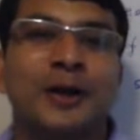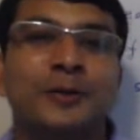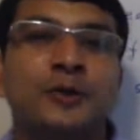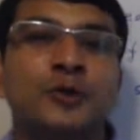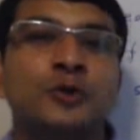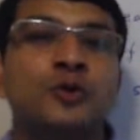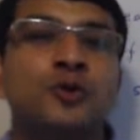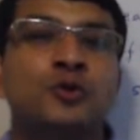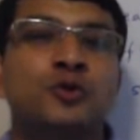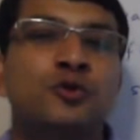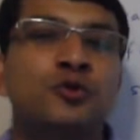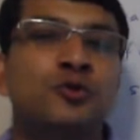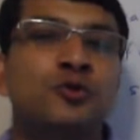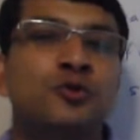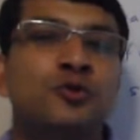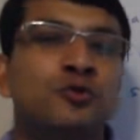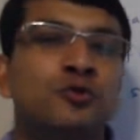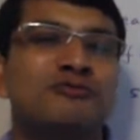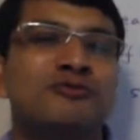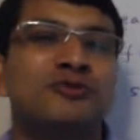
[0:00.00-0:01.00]

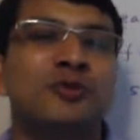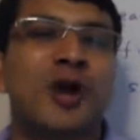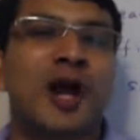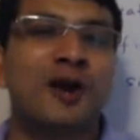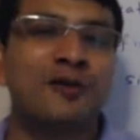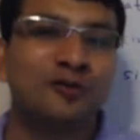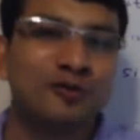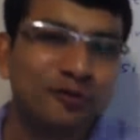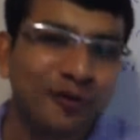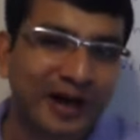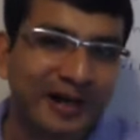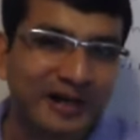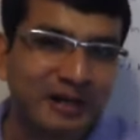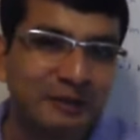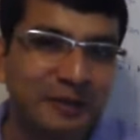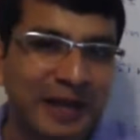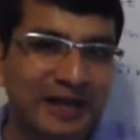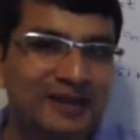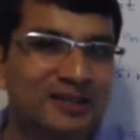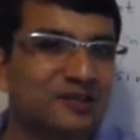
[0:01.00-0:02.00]
you have to
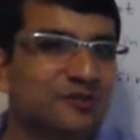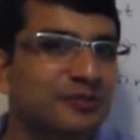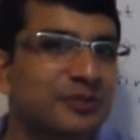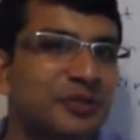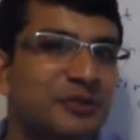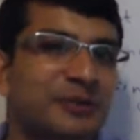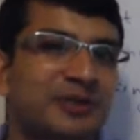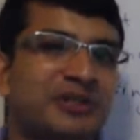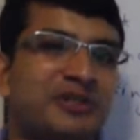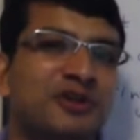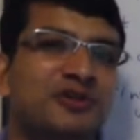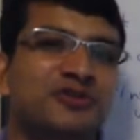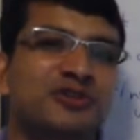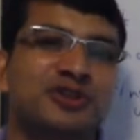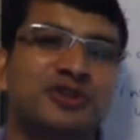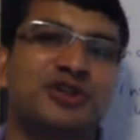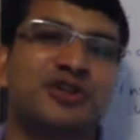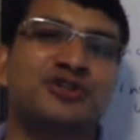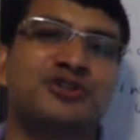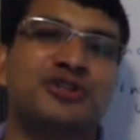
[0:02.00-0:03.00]
find a balance between your
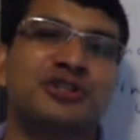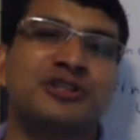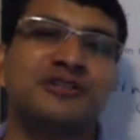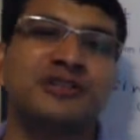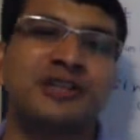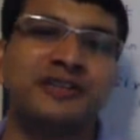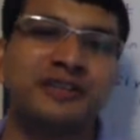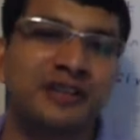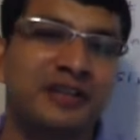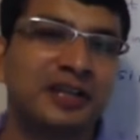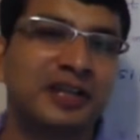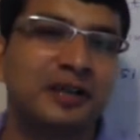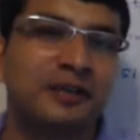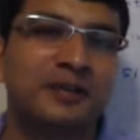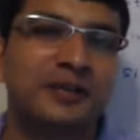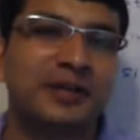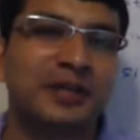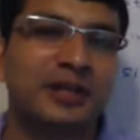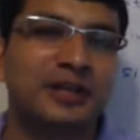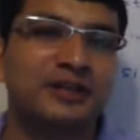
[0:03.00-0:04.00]
suggestions and the
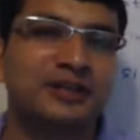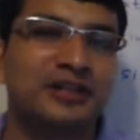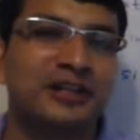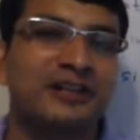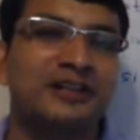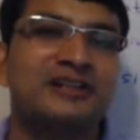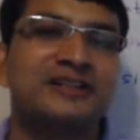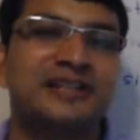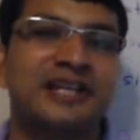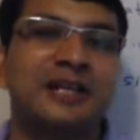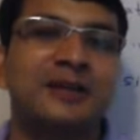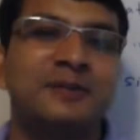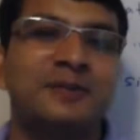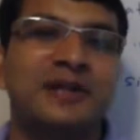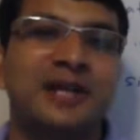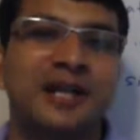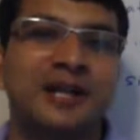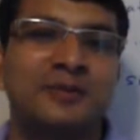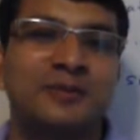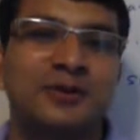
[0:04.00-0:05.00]
recommendation at the
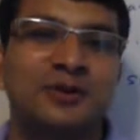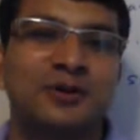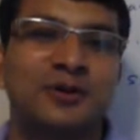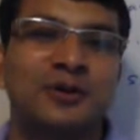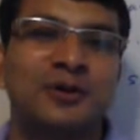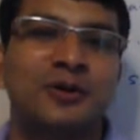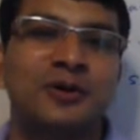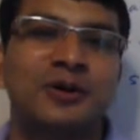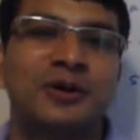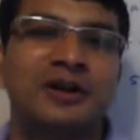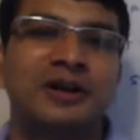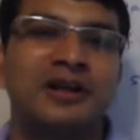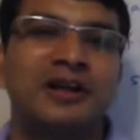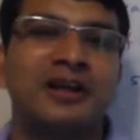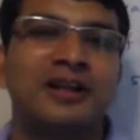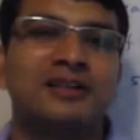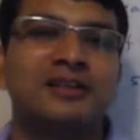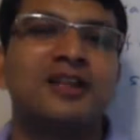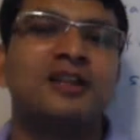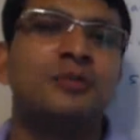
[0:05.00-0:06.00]
same time, you know,
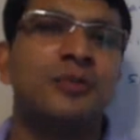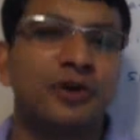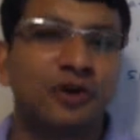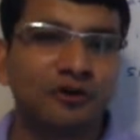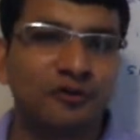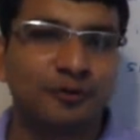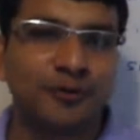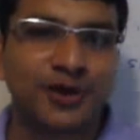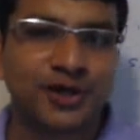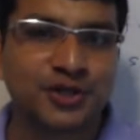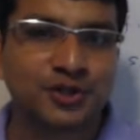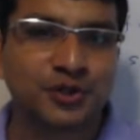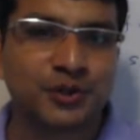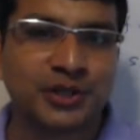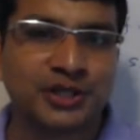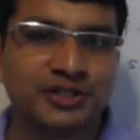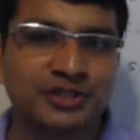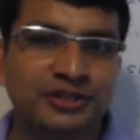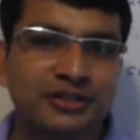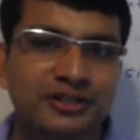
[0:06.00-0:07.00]
little bit of
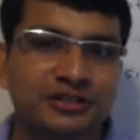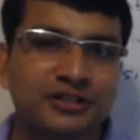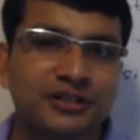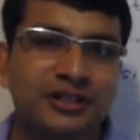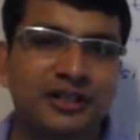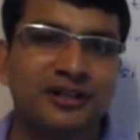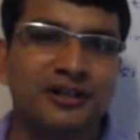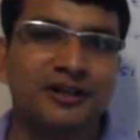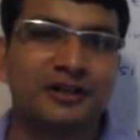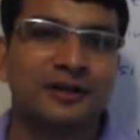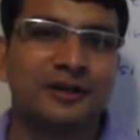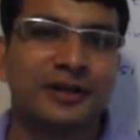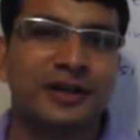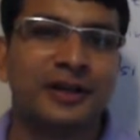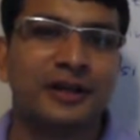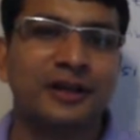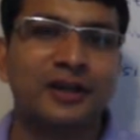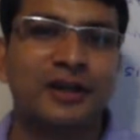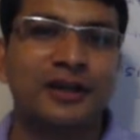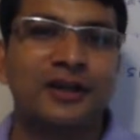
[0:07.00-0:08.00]
persuasion is there,
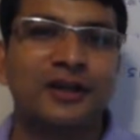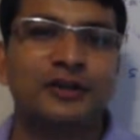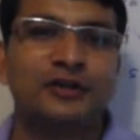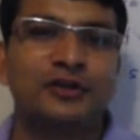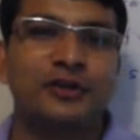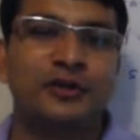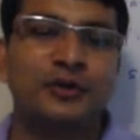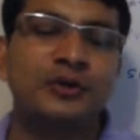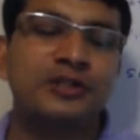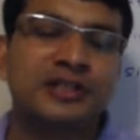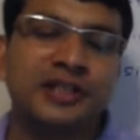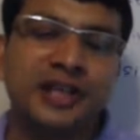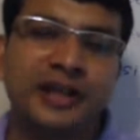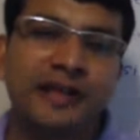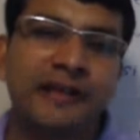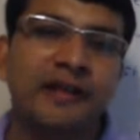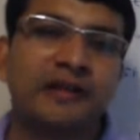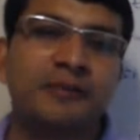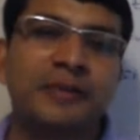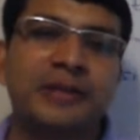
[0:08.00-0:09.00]
right? So you'll
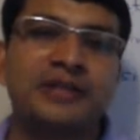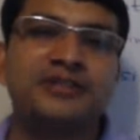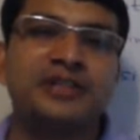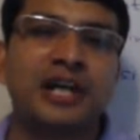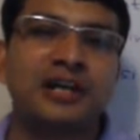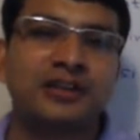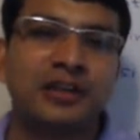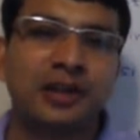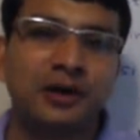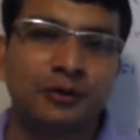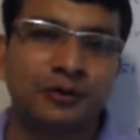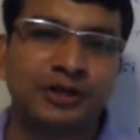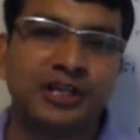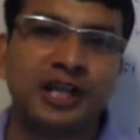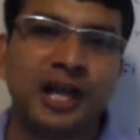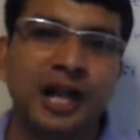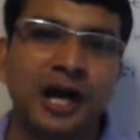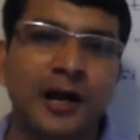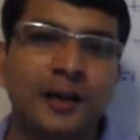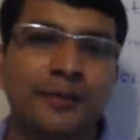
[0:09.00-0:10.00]
say that main chahta hoon
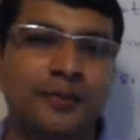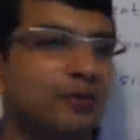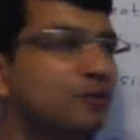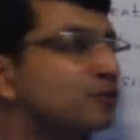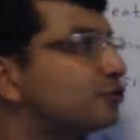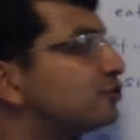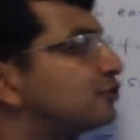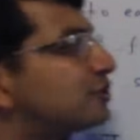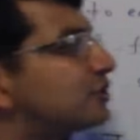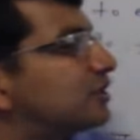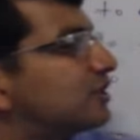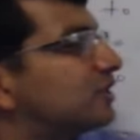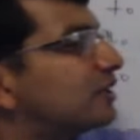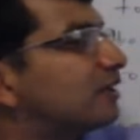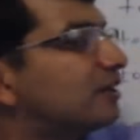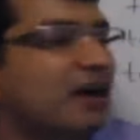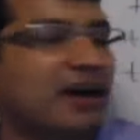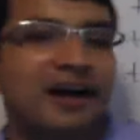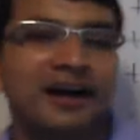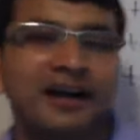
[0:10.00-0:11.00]
ki aap kuch
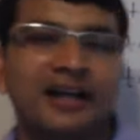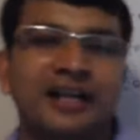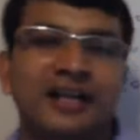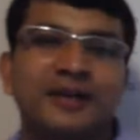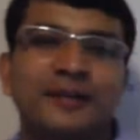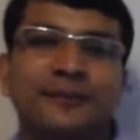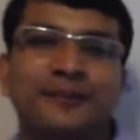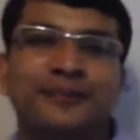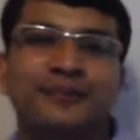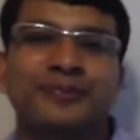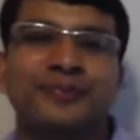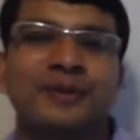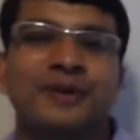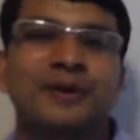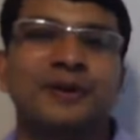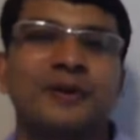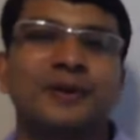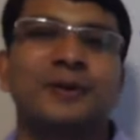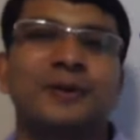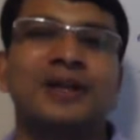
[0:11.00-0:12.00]
khayen.
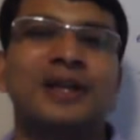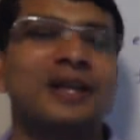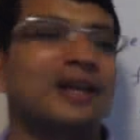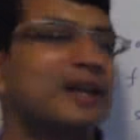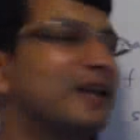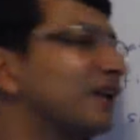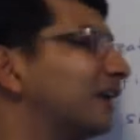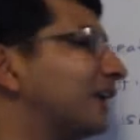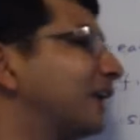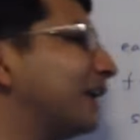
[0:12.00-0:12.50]
Okay.